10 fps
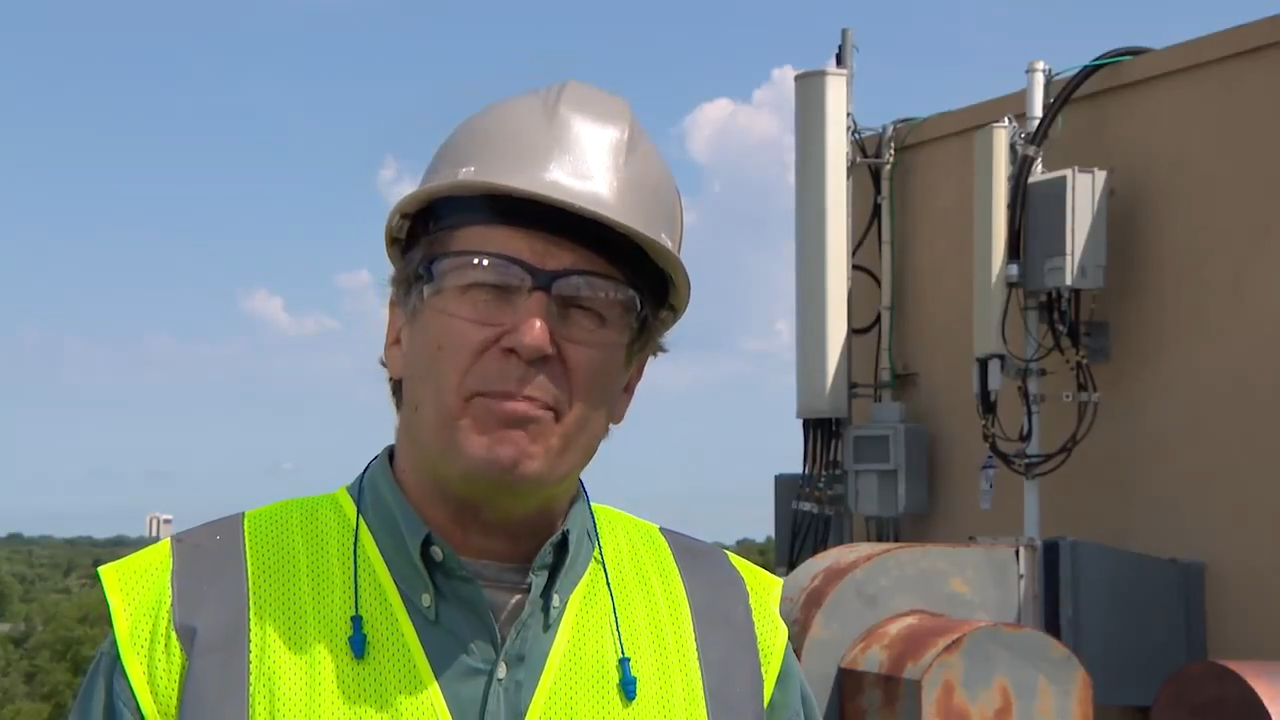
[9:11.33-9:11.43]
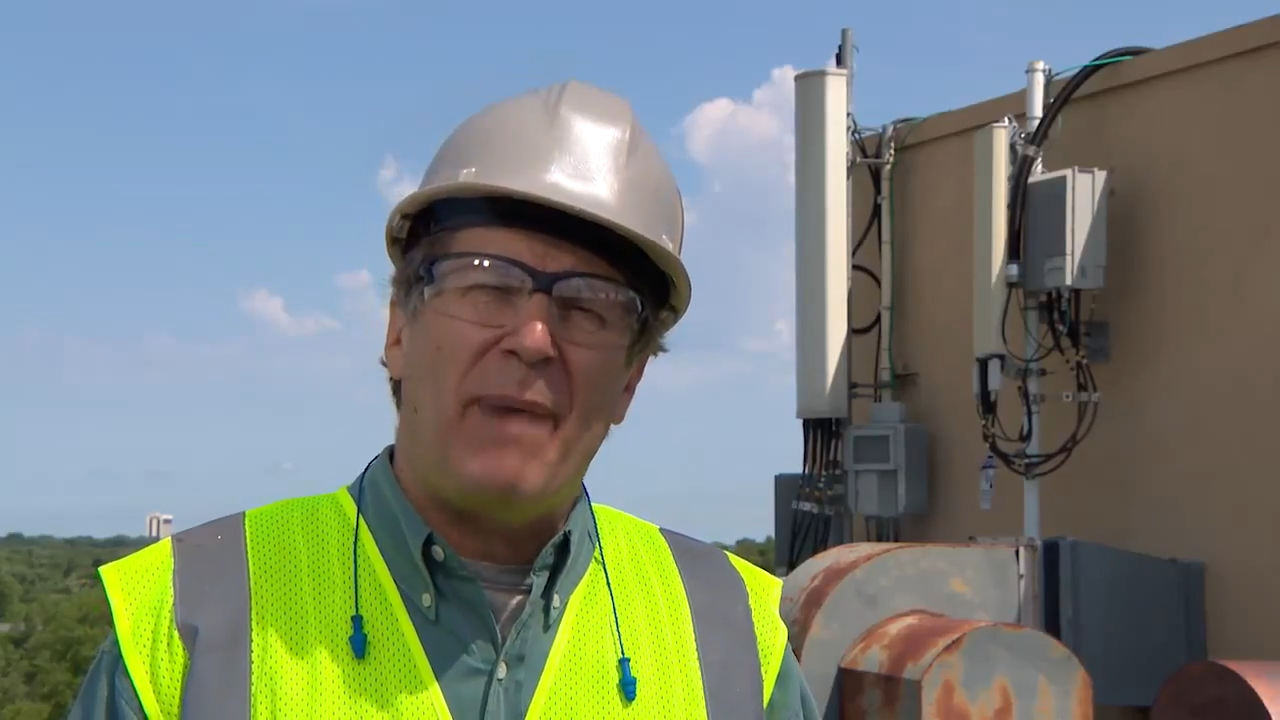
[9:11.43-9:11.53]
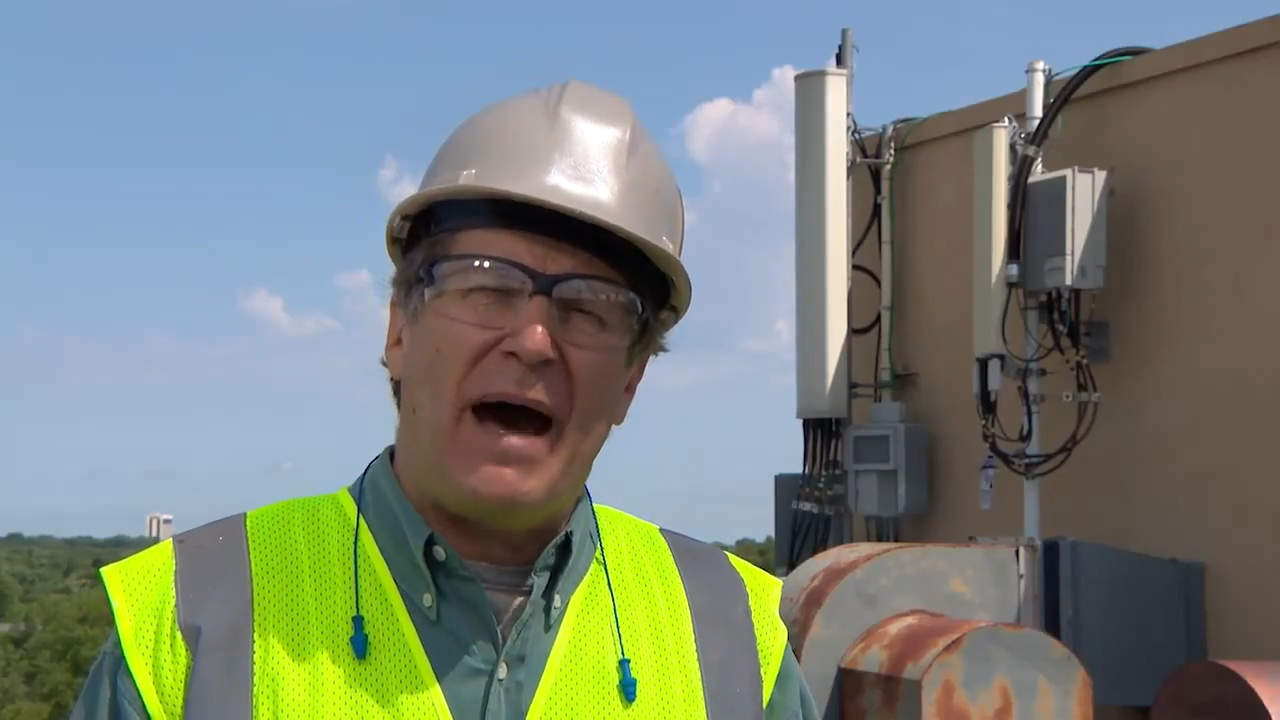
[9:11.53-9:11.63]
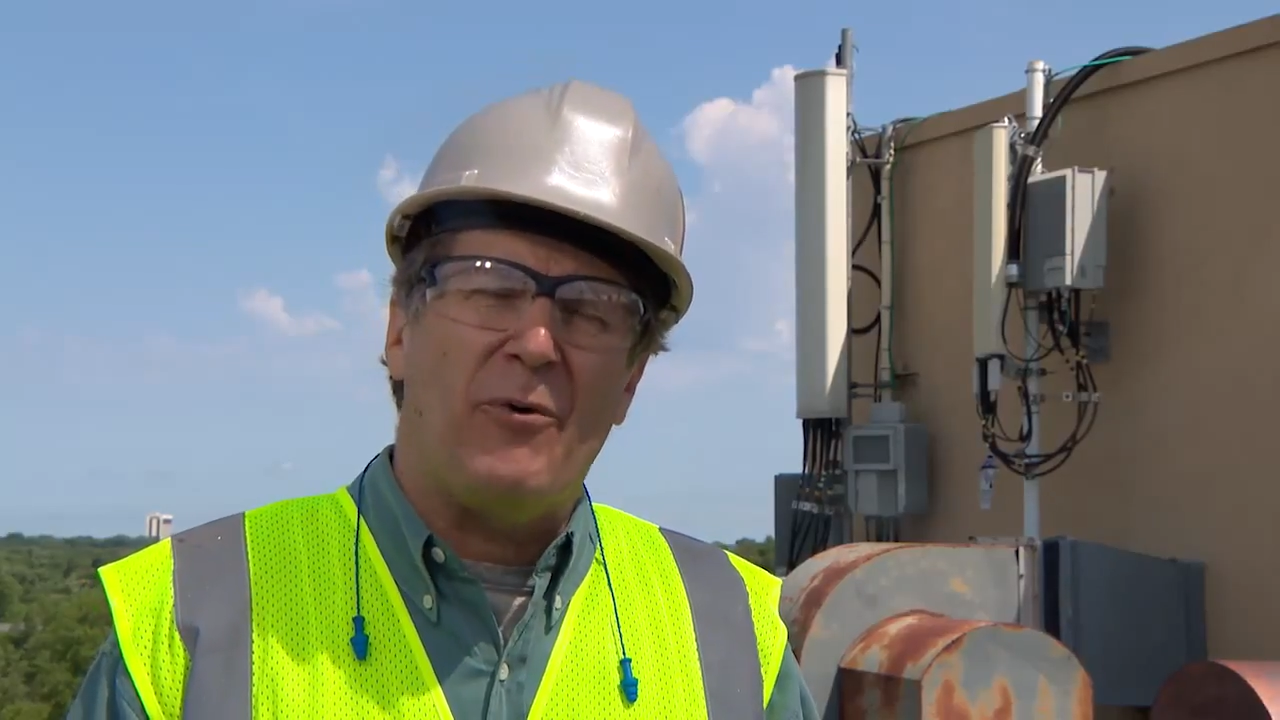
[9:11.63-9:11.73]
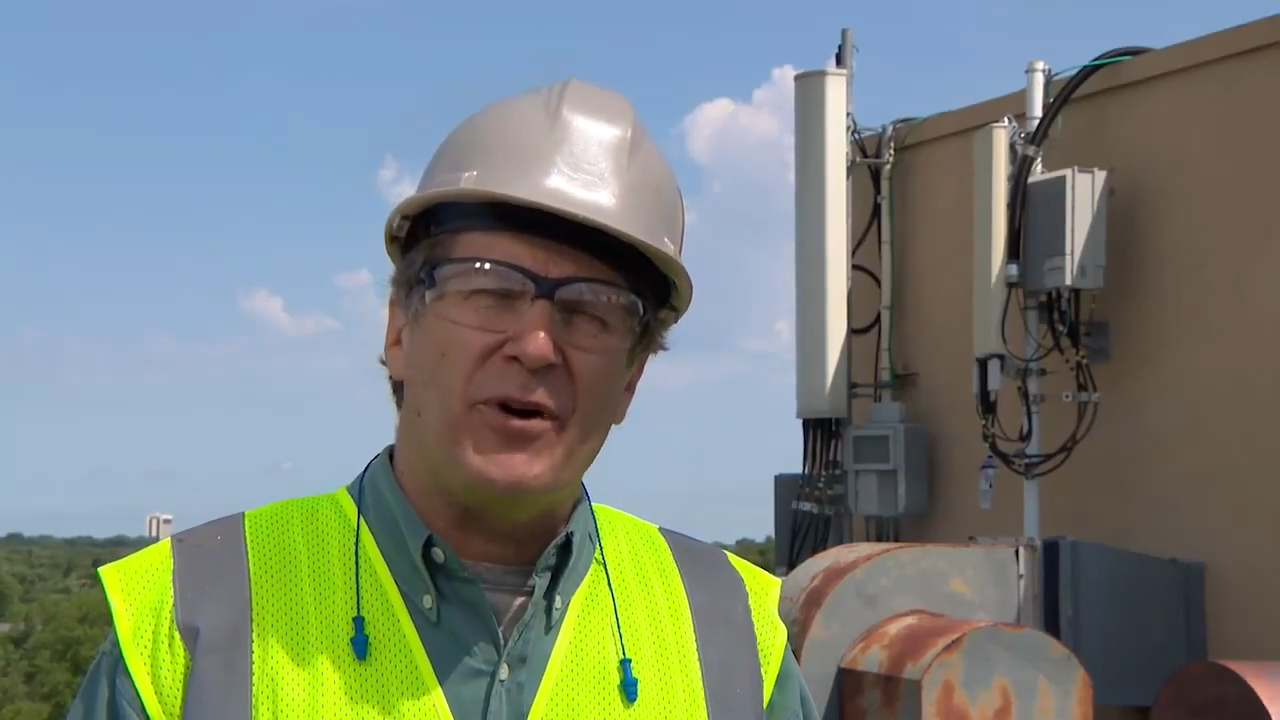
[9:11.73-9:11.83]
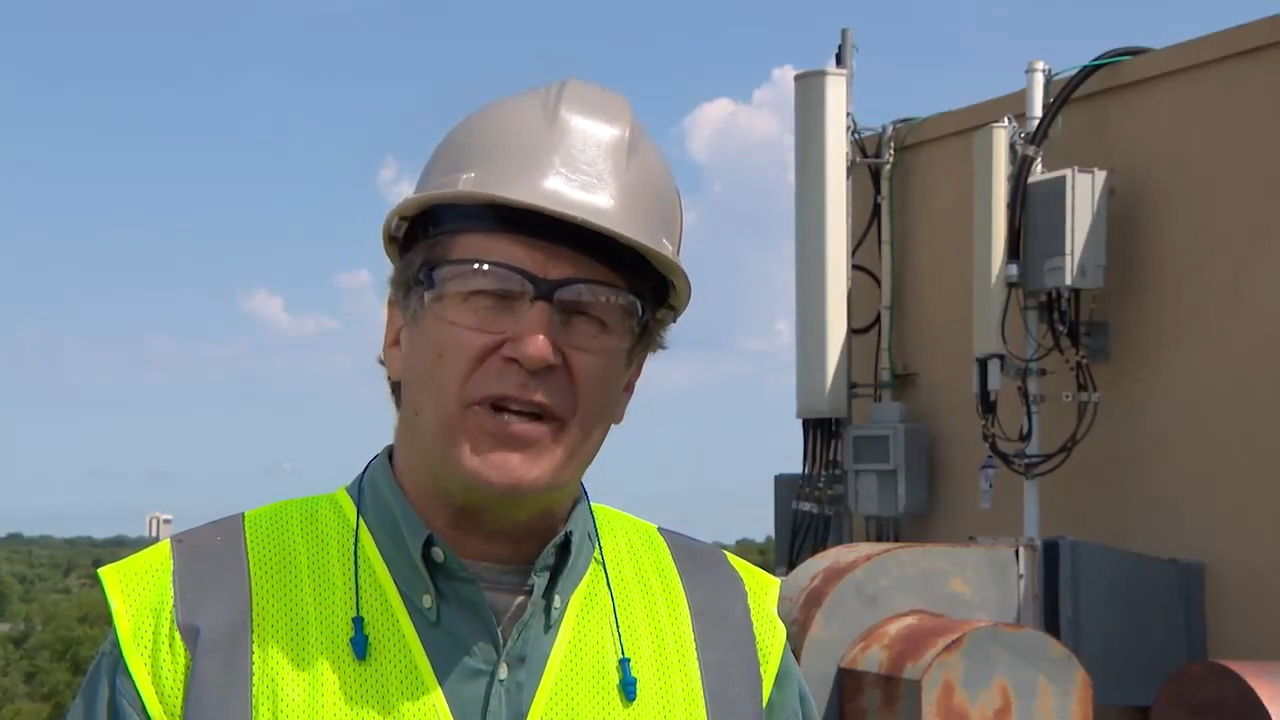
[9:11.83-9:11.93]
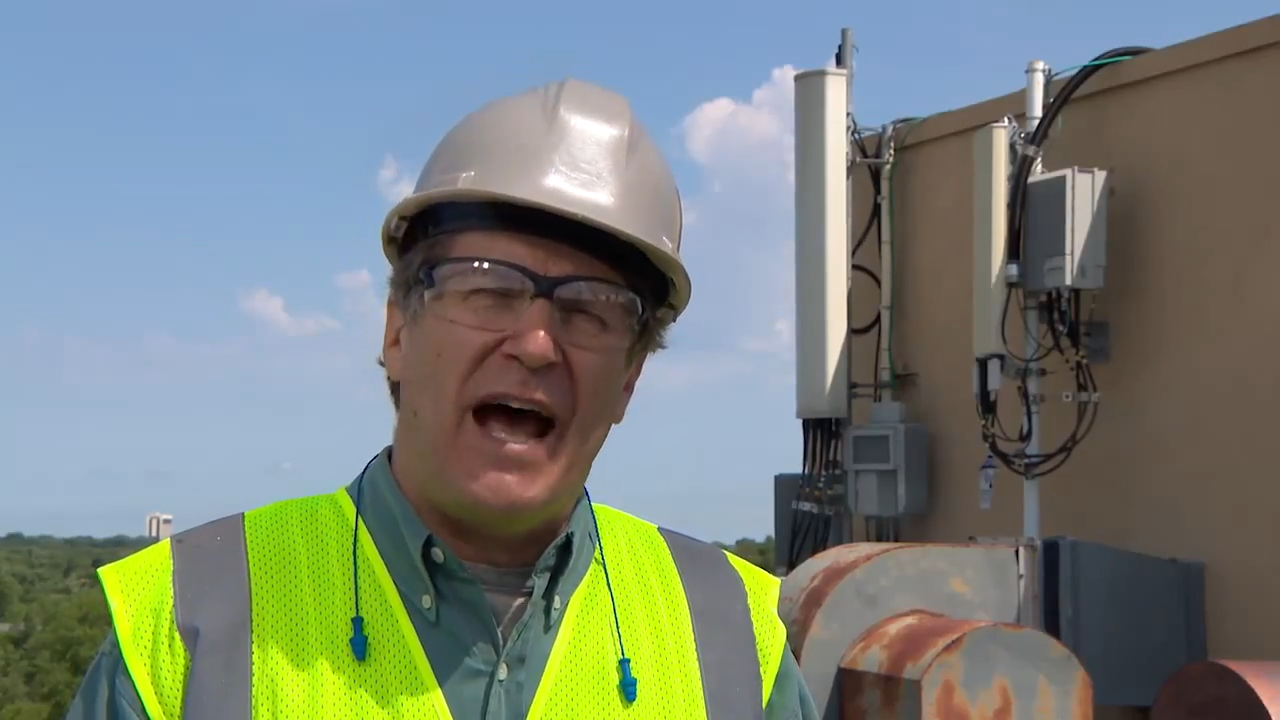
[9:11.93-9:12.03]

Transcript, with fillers: powered